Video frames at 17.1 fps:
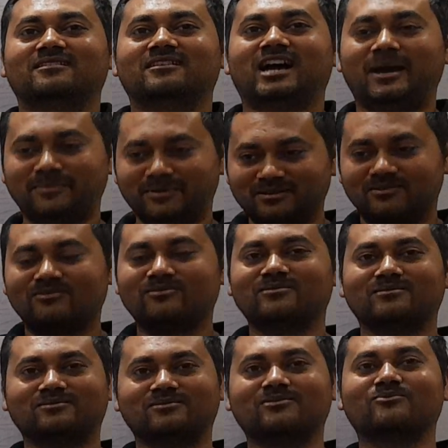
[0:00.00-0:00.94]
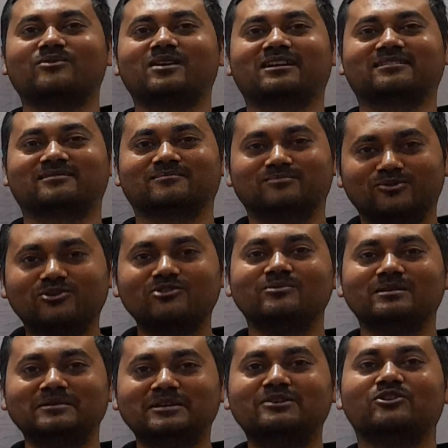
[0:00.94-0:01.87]
I mean, what? Moon
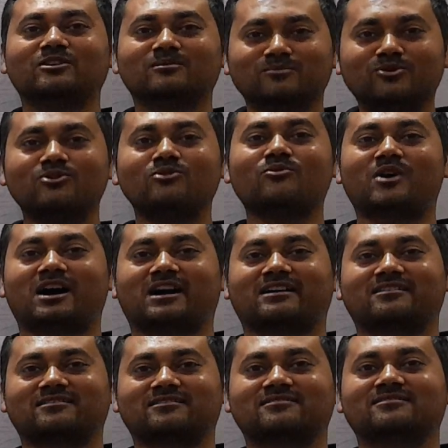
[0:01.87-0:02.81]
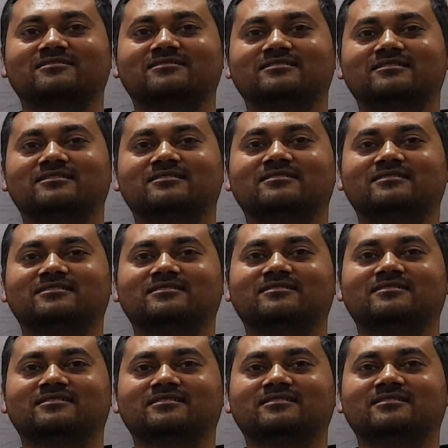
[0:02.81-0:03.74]
will be doing moonwalk.
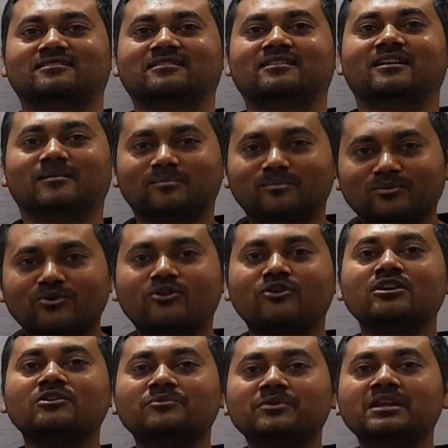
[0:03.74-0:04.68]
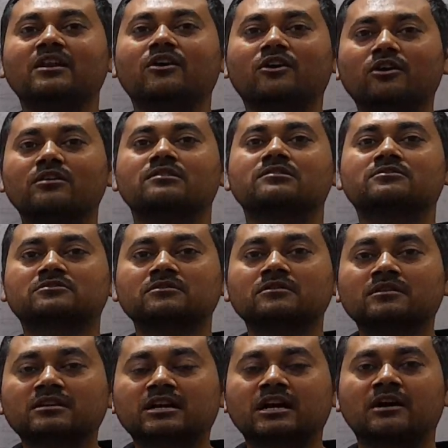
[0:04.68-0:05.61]
Moon will
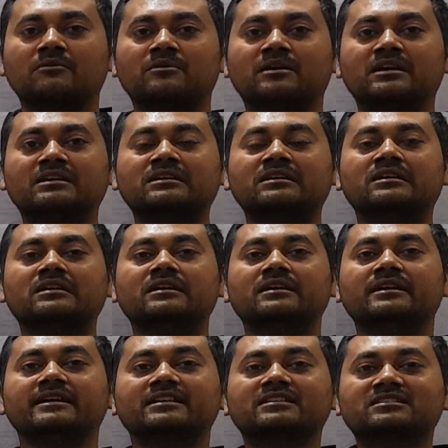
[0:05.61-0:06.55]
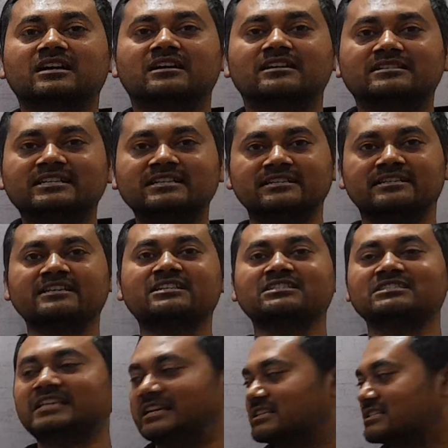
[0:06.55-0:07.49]
also cover a certain
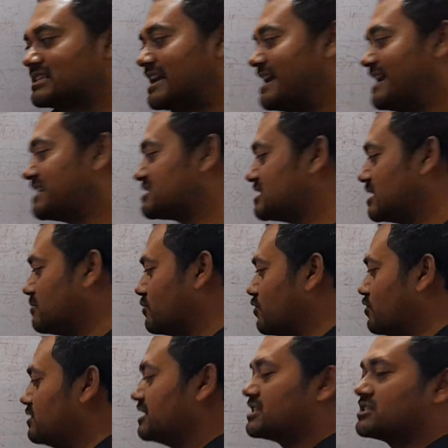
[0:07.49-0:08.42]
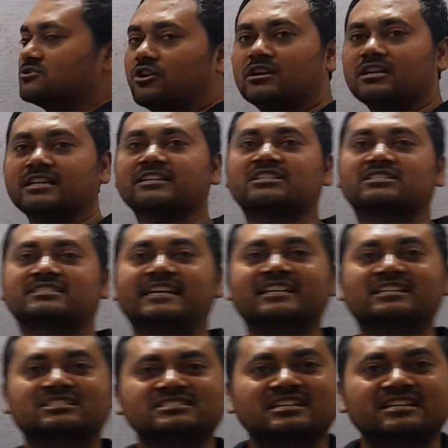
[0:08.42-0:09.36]
distance, as the moon is not
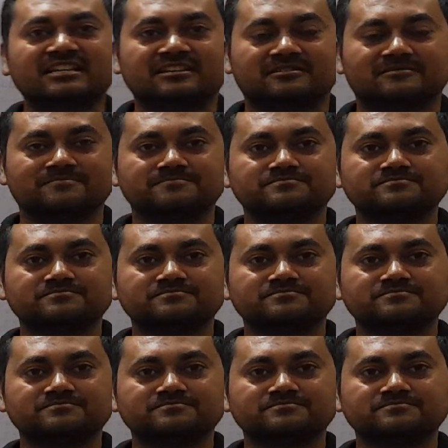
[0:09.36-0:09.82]
stationary.